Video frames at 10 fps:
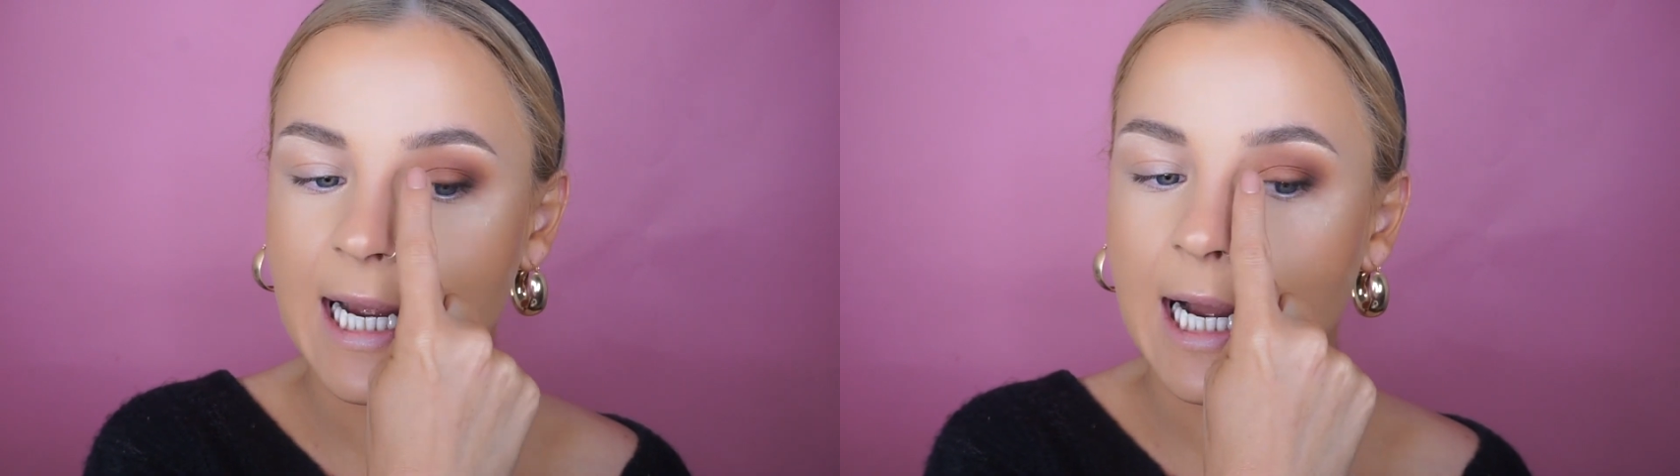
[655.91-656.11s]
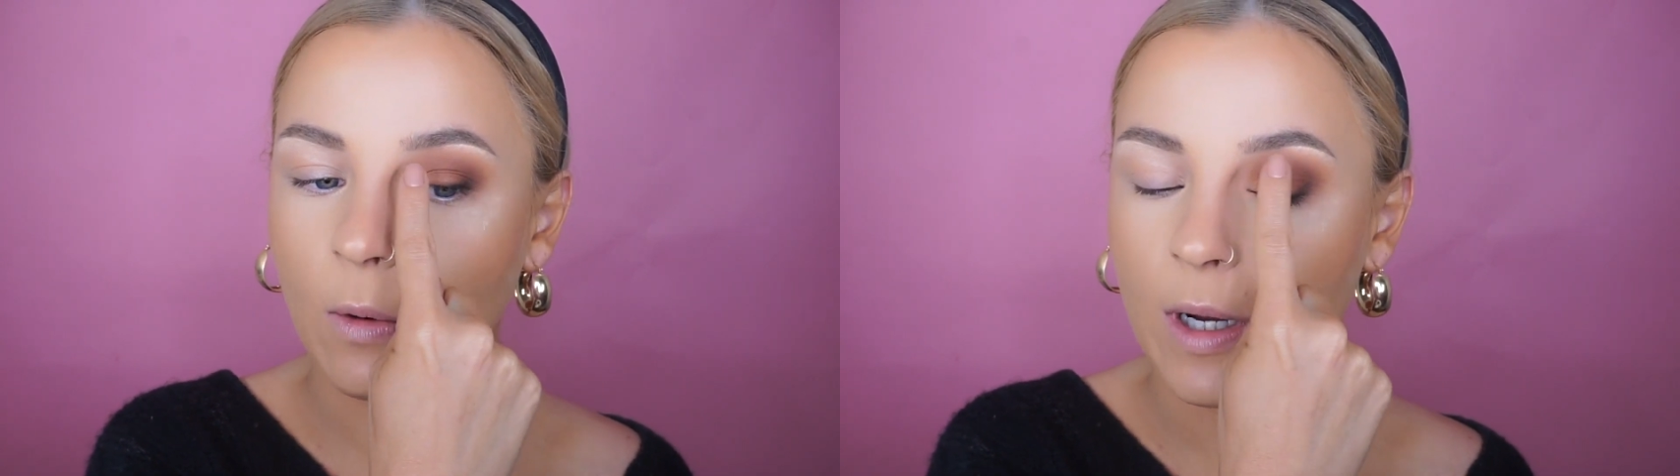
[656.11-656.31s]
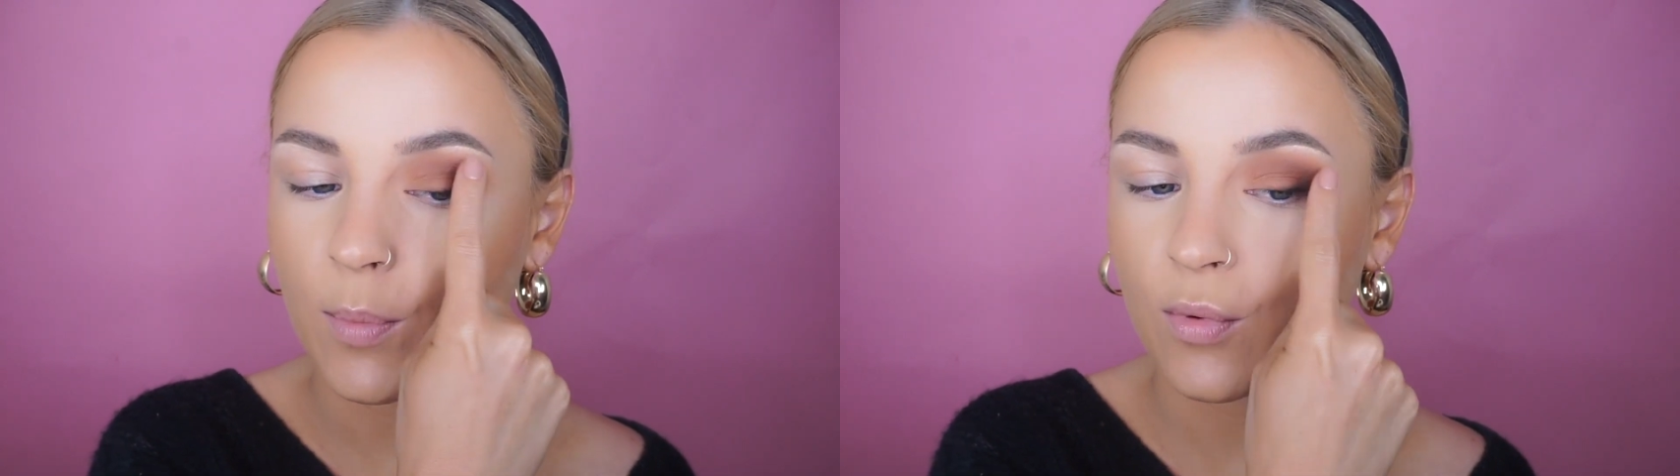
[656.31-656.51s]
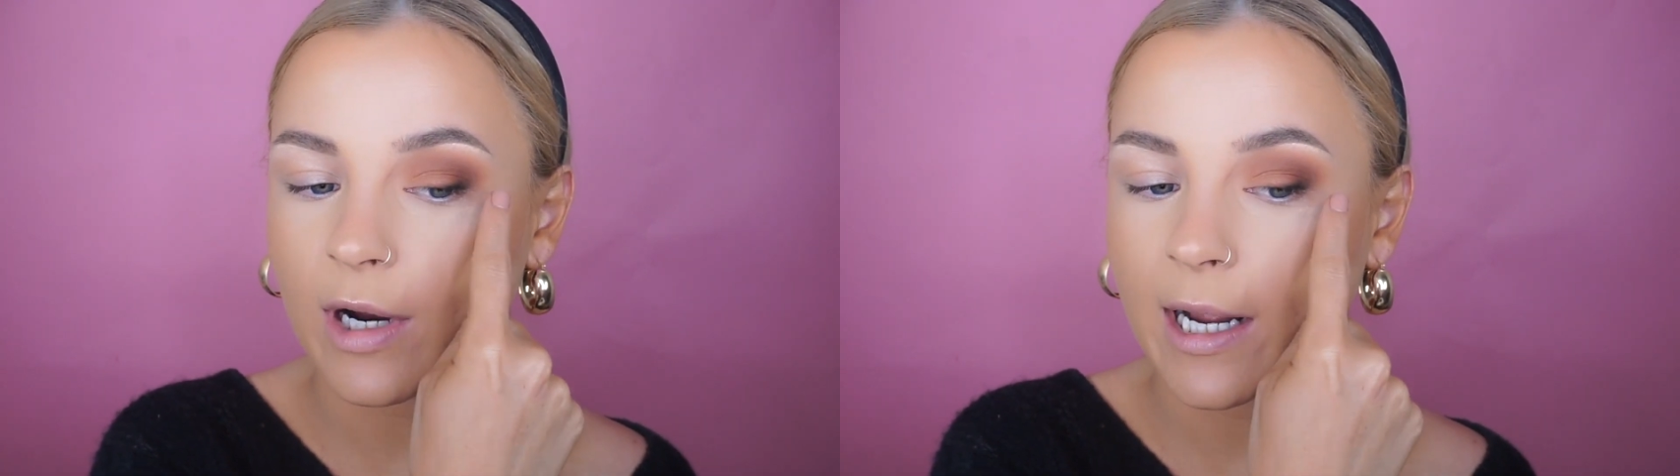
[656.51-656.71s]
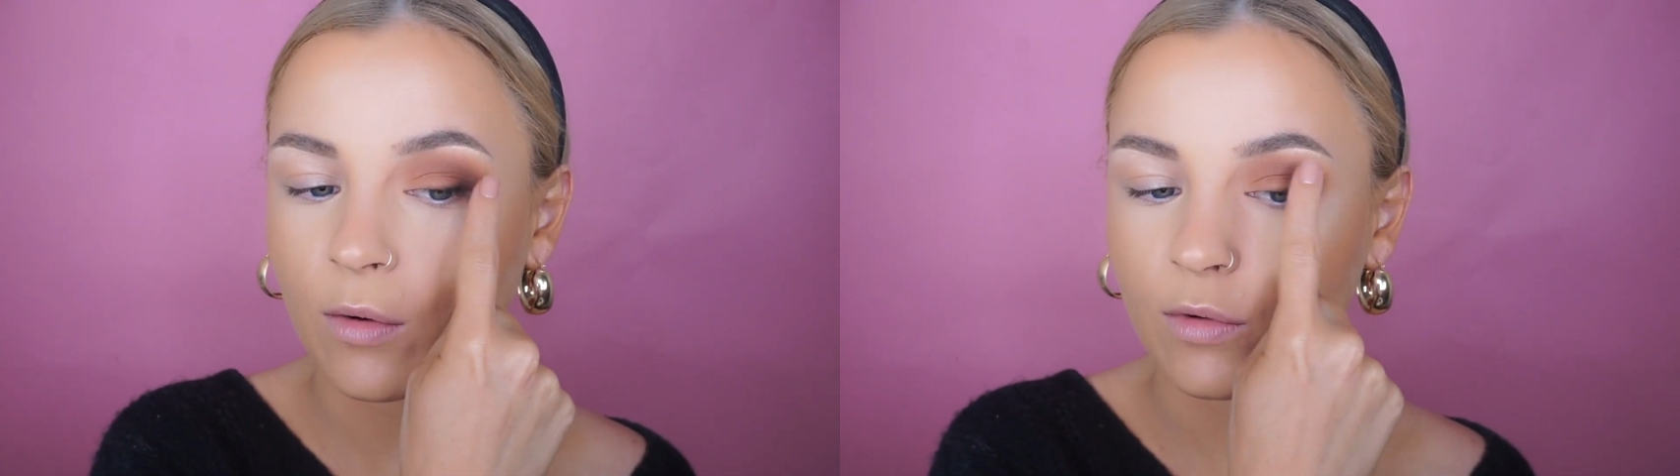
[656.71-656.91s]
our
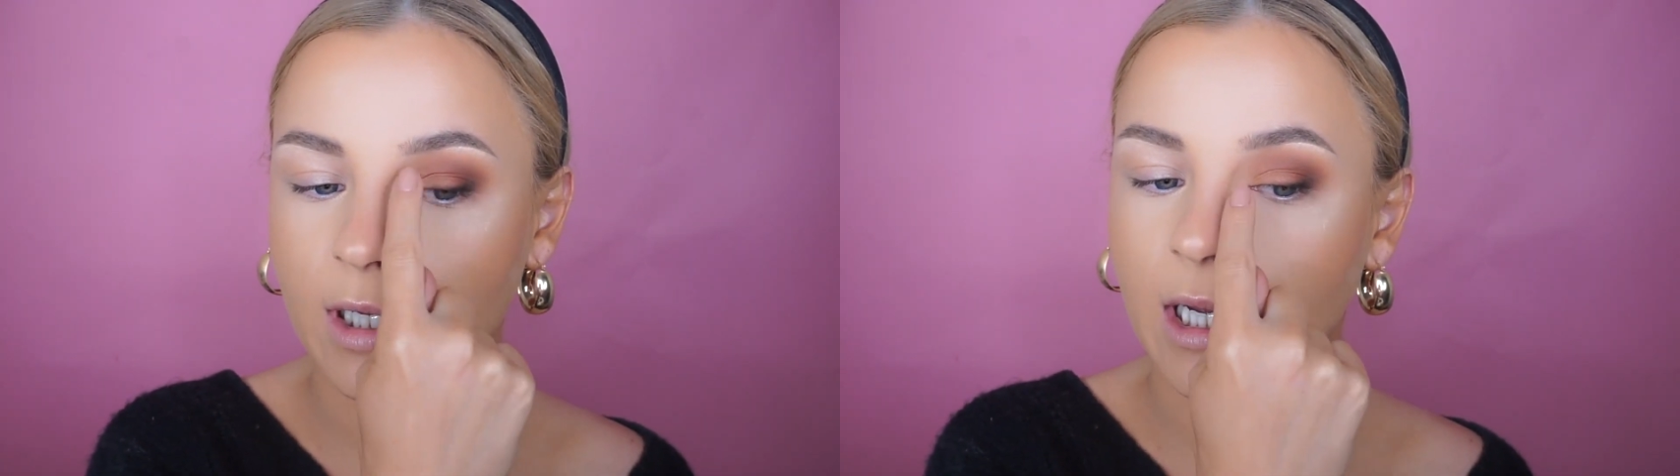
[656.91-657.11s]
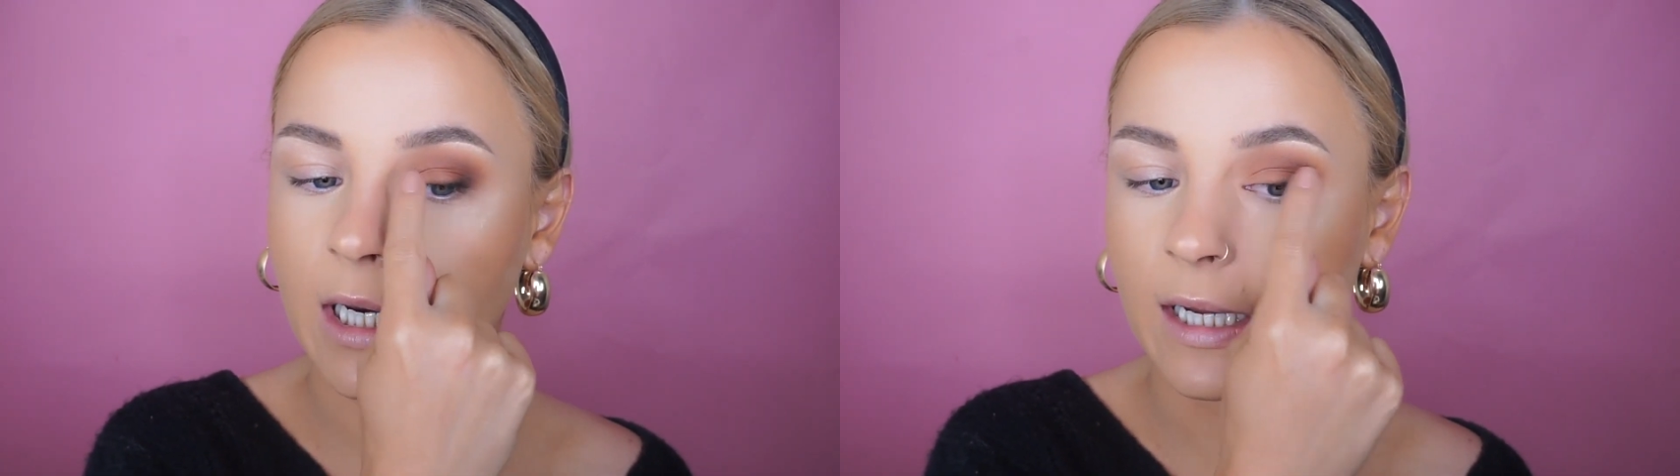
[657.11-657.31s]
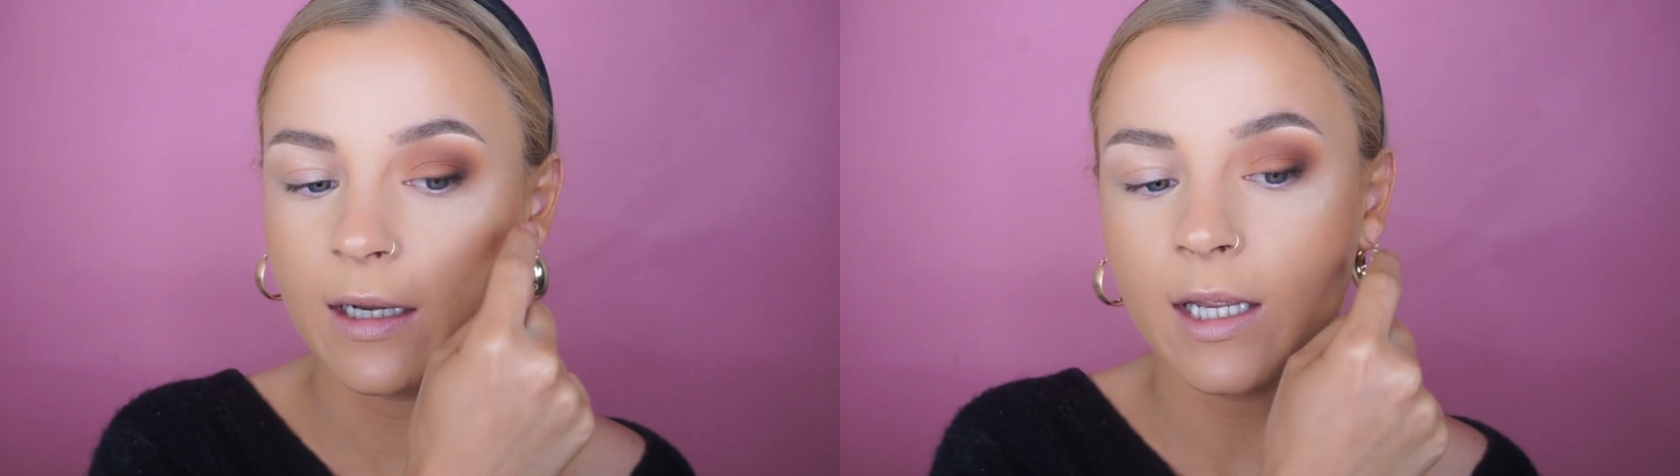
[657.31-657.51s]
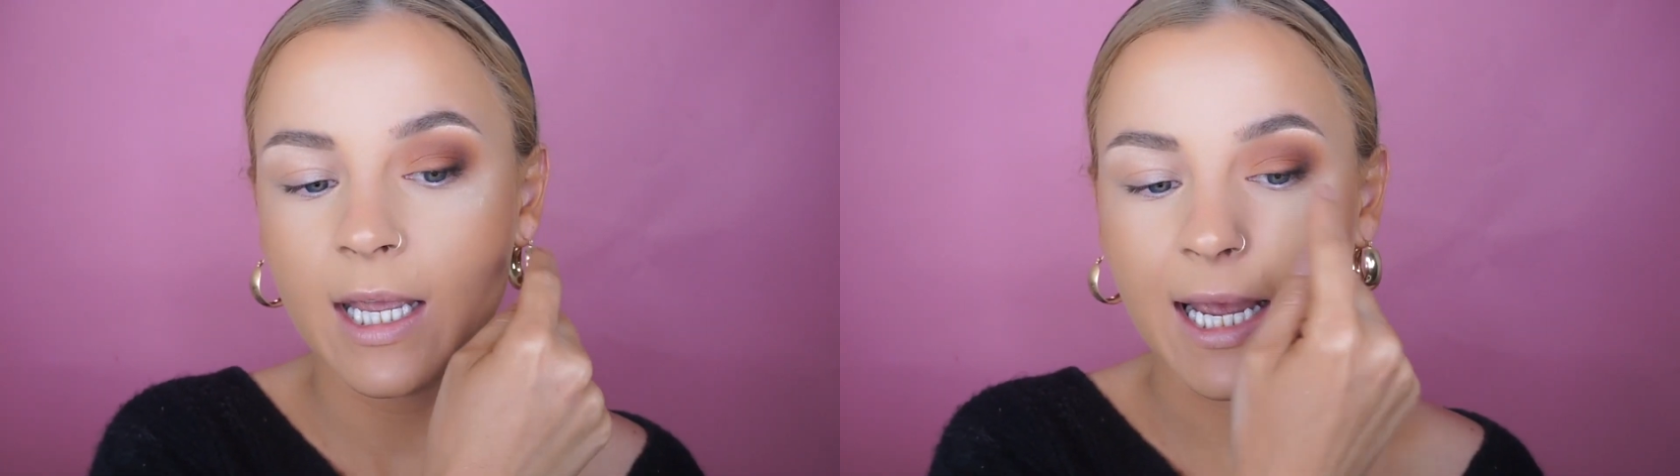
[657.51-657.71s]
brown colour